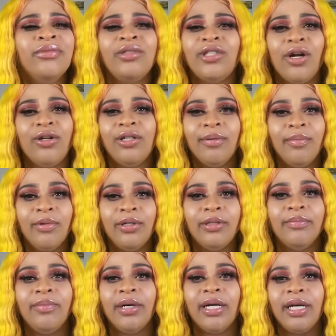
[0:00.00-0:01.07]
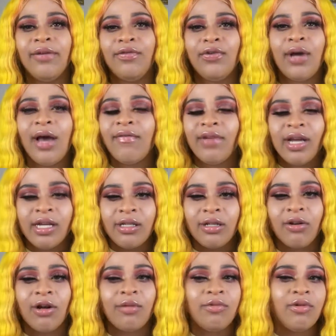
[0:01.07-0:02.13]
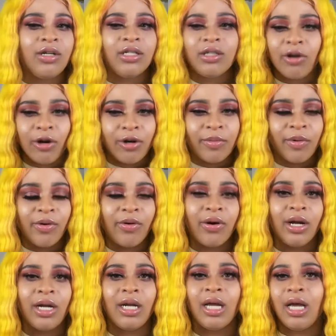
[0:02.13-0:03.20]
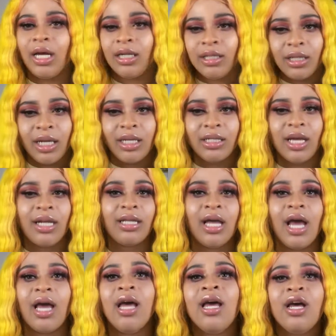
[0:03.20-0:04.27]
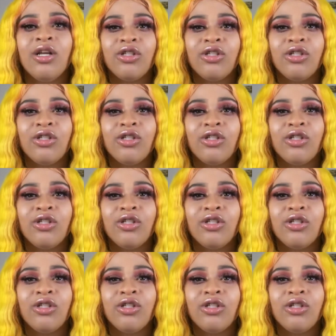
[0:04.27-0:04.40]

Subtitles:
turn them on, but if you have an Instagram, you can turn them on and things like that.